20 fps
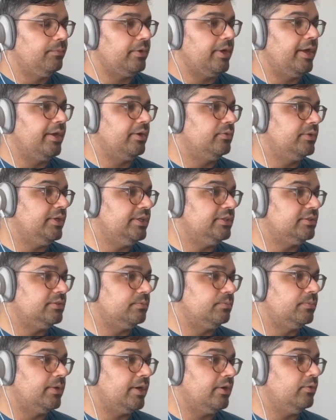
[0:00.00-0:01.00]
don't need to
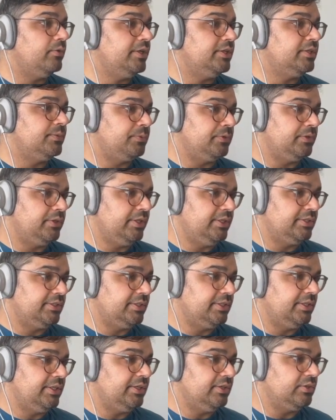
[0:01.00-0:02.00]
put these
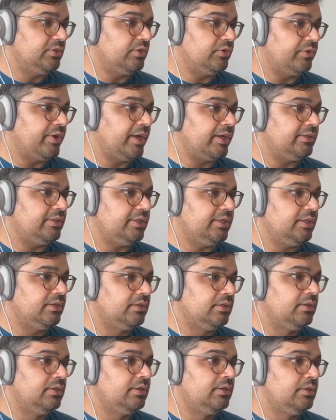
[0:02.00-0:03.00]
in here directly.
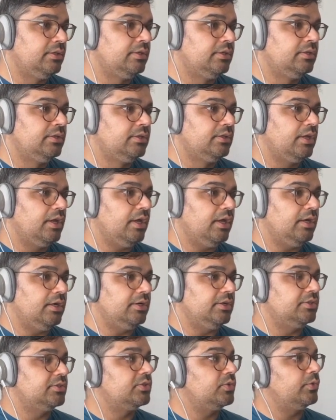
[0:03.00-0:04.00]

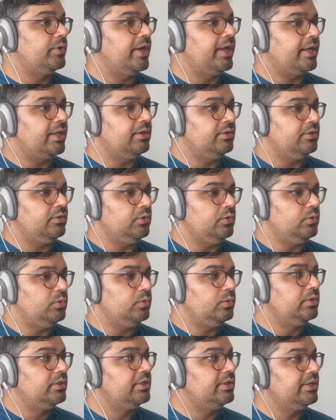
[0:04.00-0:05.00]
So what I can
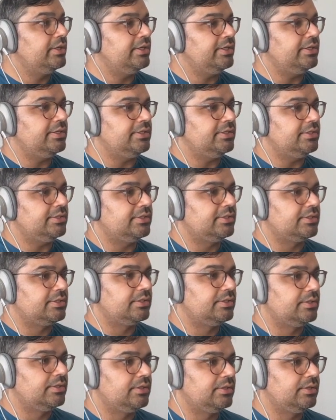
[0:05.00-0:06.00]
do is,
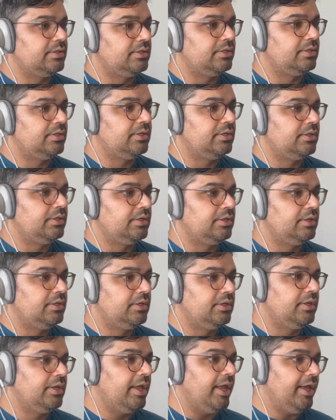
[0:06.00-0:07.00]

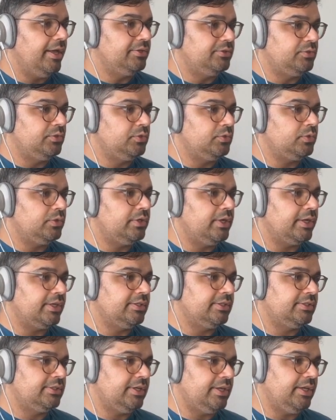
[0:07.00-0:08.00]
as usual, I can
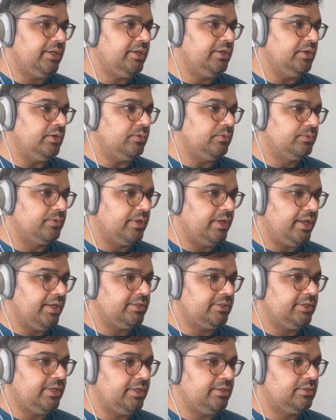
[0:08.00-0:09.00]
say,
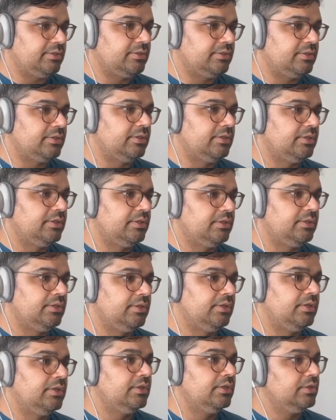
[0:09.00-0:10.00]
sh
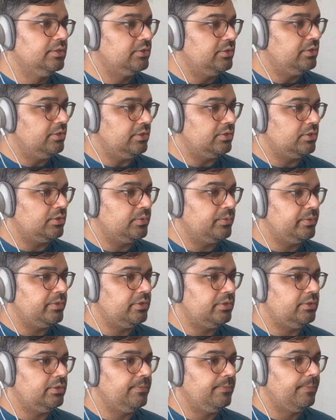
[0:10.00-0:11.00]
to the
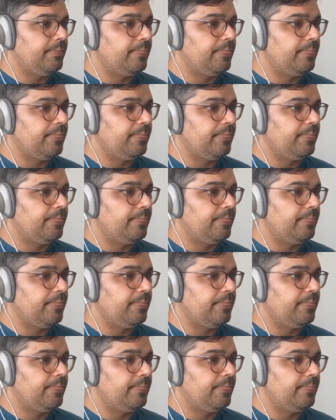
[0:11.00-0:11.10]
terminal,